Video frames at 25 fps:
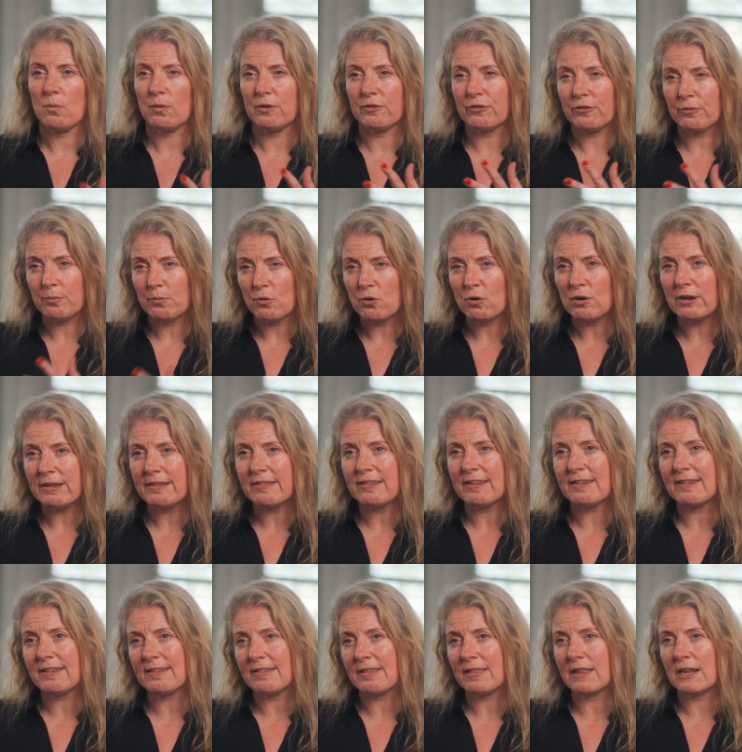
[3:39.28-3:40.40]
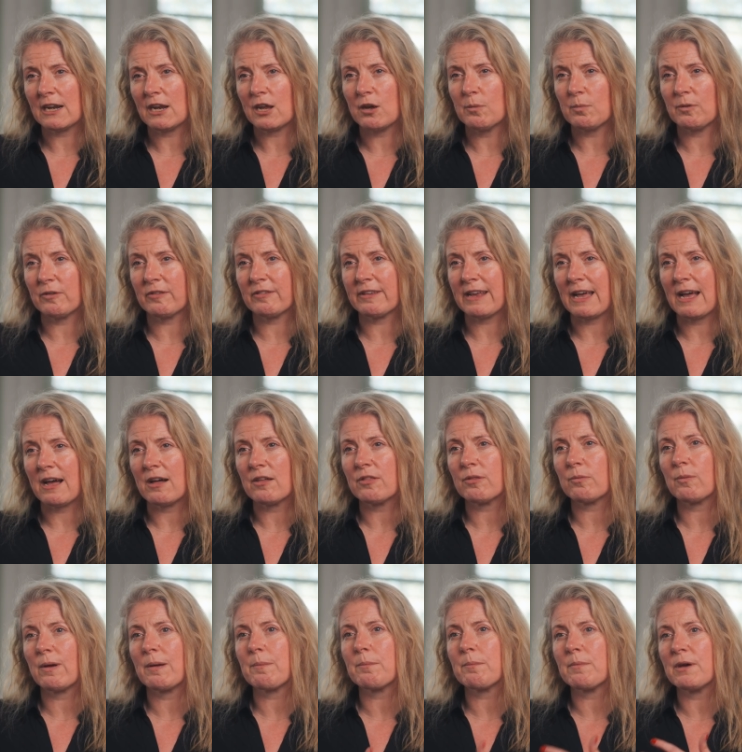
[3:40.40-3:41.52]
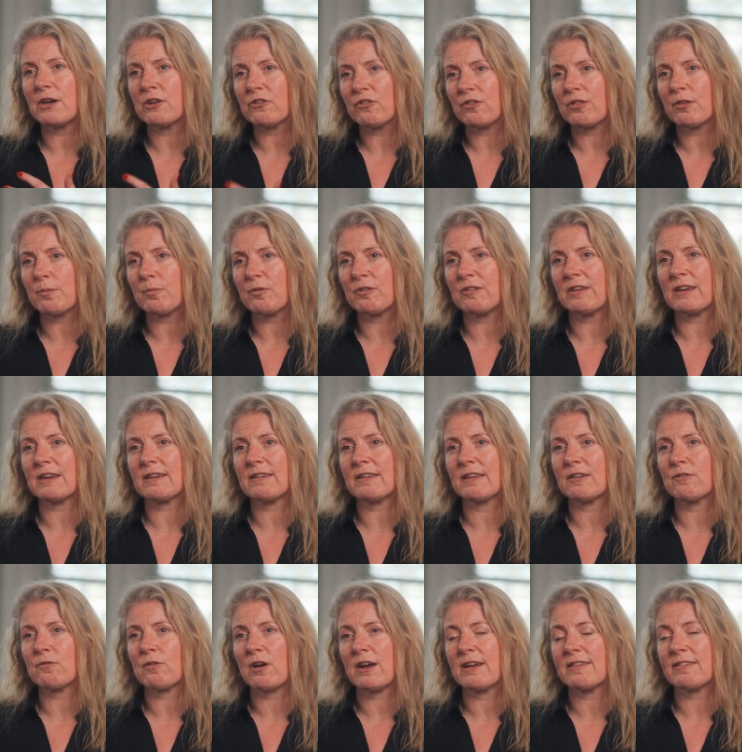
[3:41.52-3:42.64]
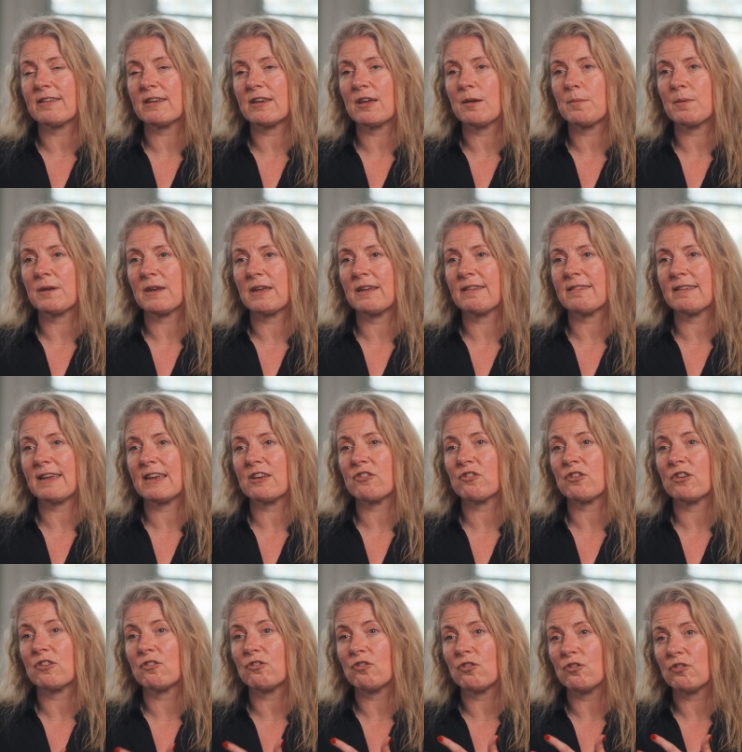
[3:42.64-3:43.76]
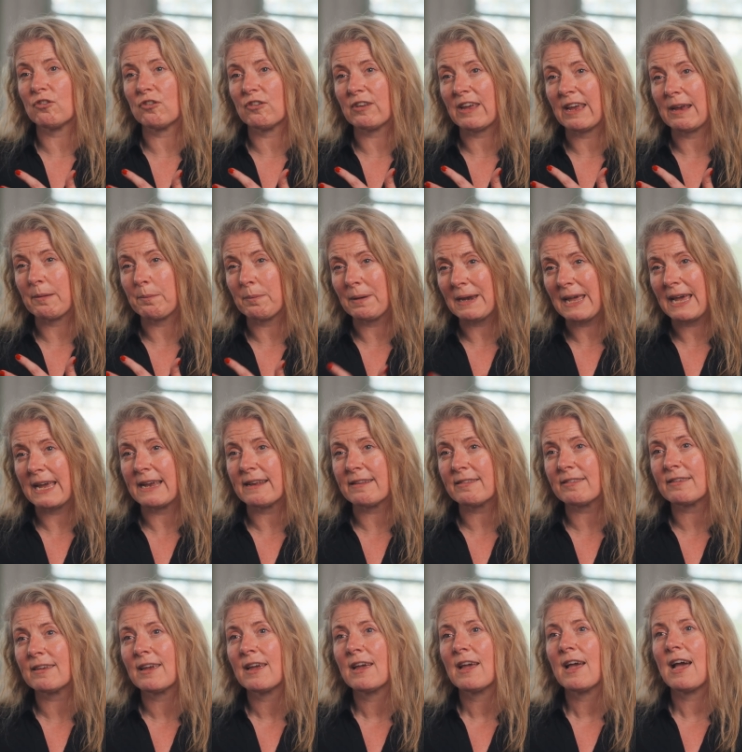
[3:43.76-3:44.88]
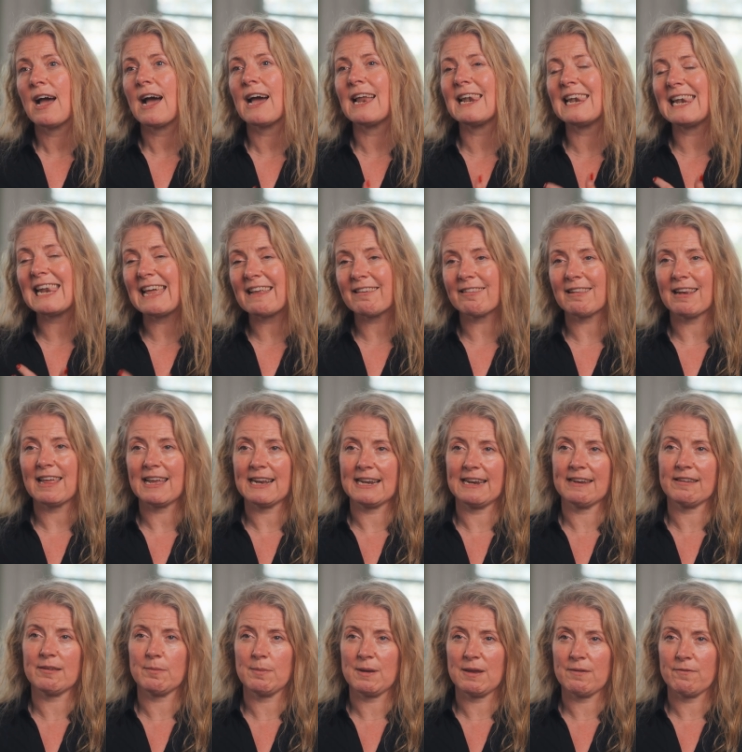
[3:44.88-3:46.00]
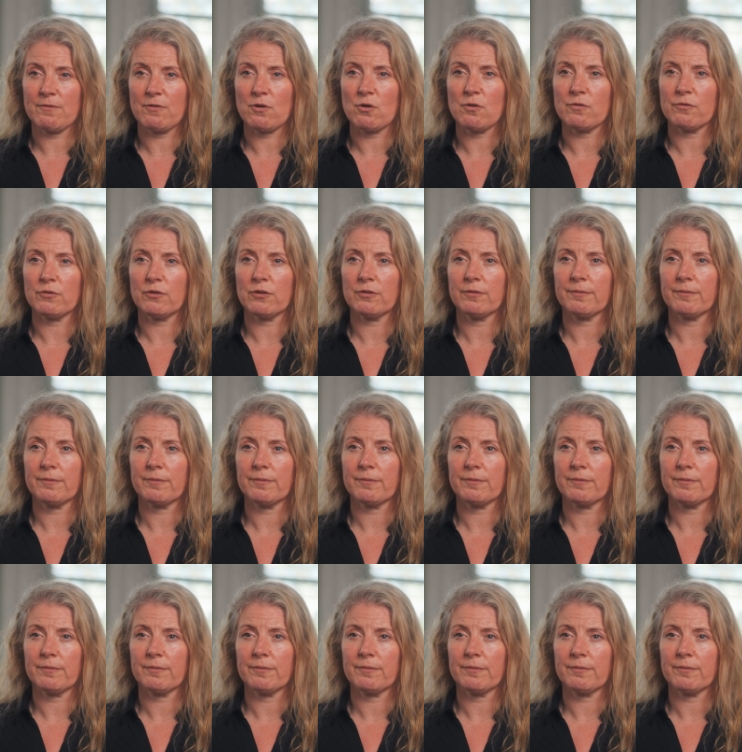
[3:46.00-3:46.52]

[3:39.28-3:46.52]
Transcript: while smaller cities in the global south, where much of the predicted rise in urbanisation is due to take place, are less likely to be involved.